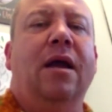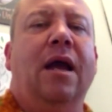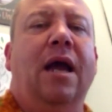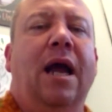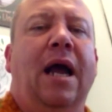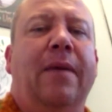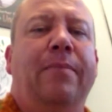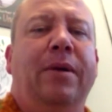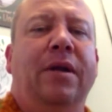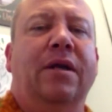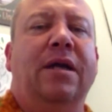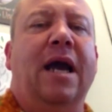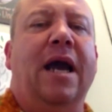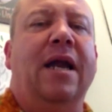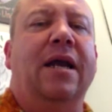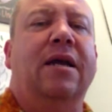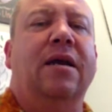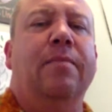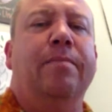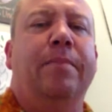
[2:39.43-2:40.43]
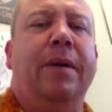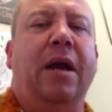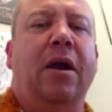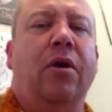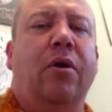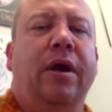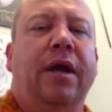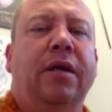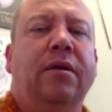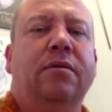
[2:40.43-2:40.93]
I've been kind of
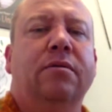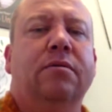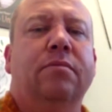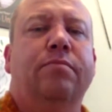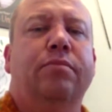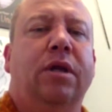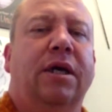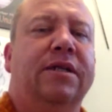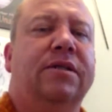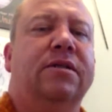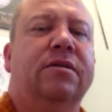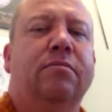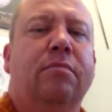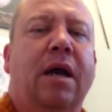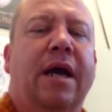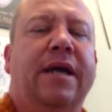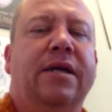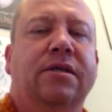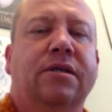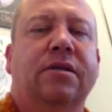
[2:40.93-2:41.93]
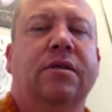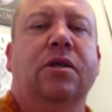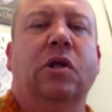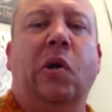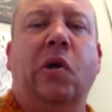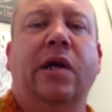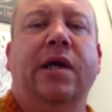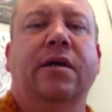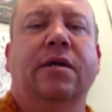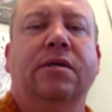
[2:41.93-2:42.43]
comparing plus and minus a
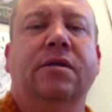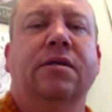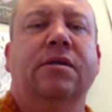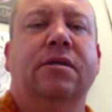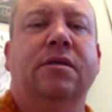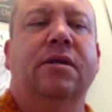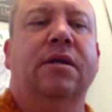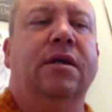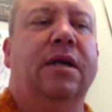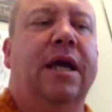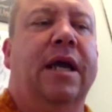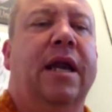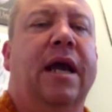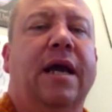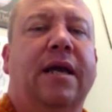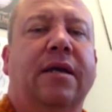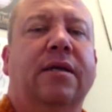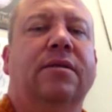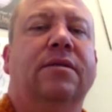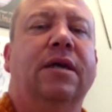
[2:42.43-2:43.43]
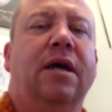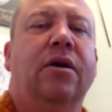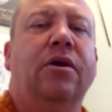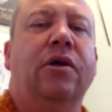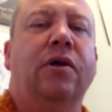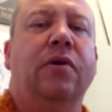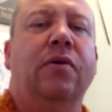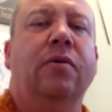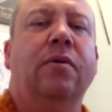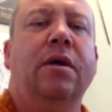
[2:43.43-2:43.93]
learning assistant, and I can tell
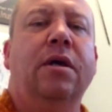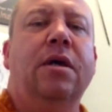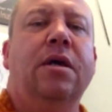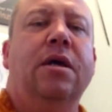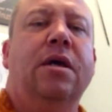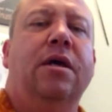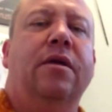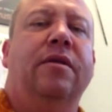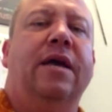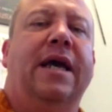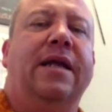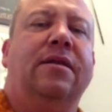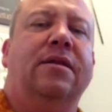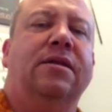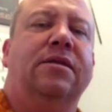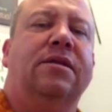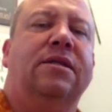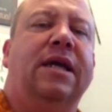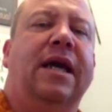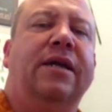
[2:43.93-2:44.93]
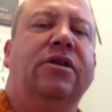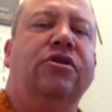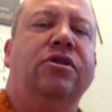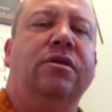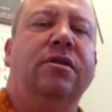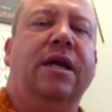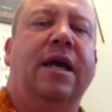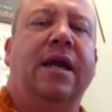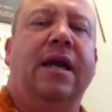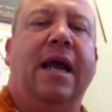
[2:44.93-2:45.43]
you that the
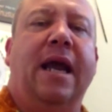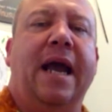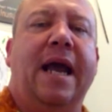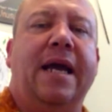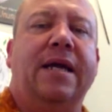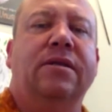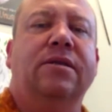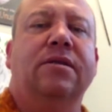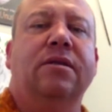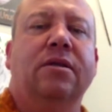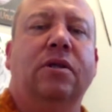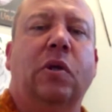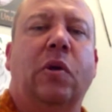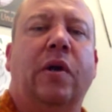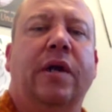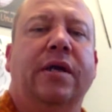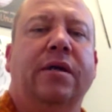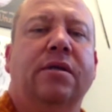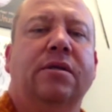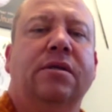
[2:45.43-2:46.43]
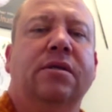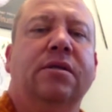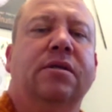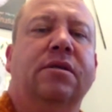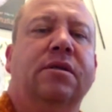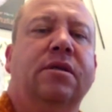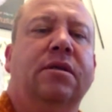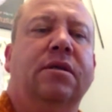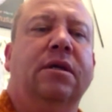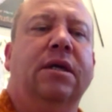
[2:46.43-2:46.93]
section that has the learning
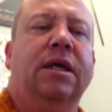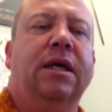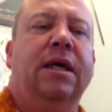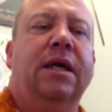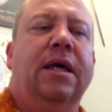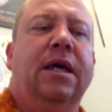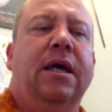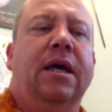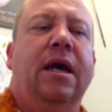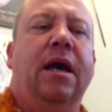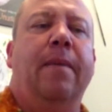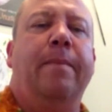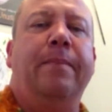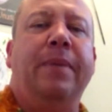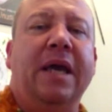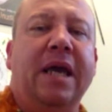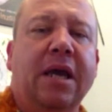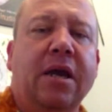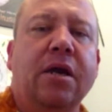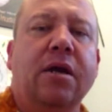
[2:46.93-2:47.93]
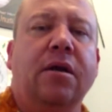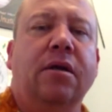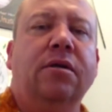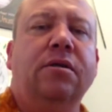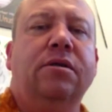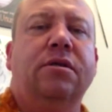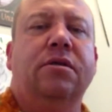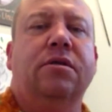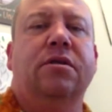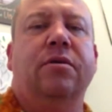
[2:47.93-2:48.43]
assistant
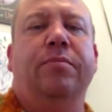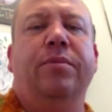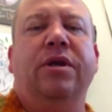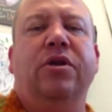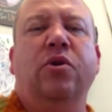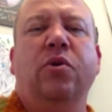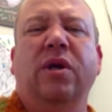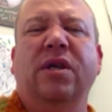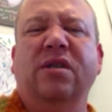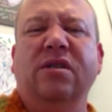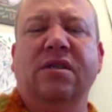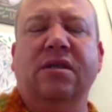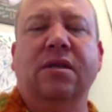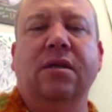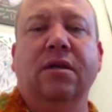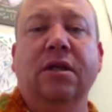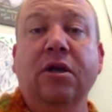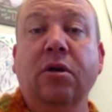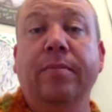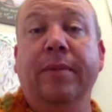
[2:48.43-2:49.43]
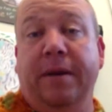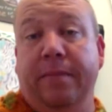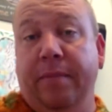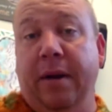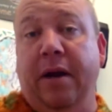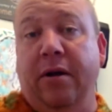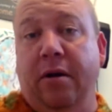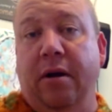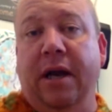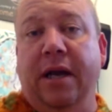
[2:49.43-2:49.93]
appears to be doing just a little bit
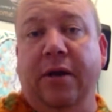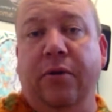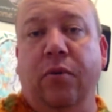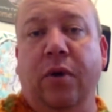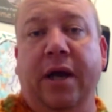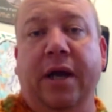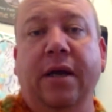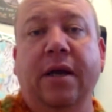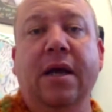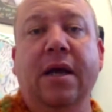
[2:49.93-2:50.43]
better anyway.